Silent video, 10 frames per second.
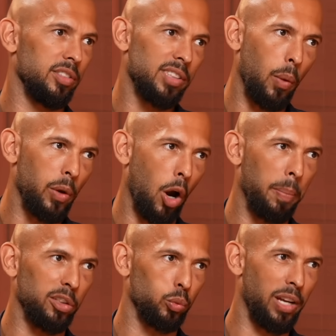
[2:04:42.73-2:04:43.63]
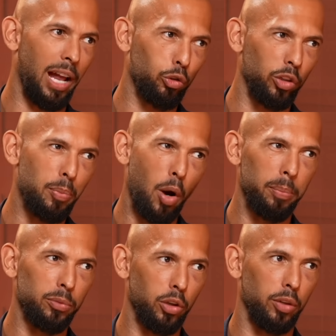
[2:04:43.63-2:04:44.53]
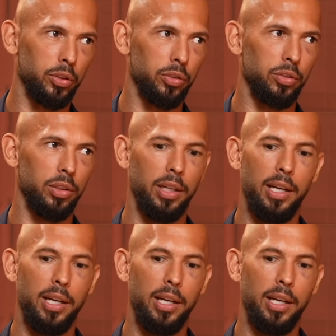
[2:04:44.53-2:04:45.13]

This is how we are, because we're naturally problem solvers.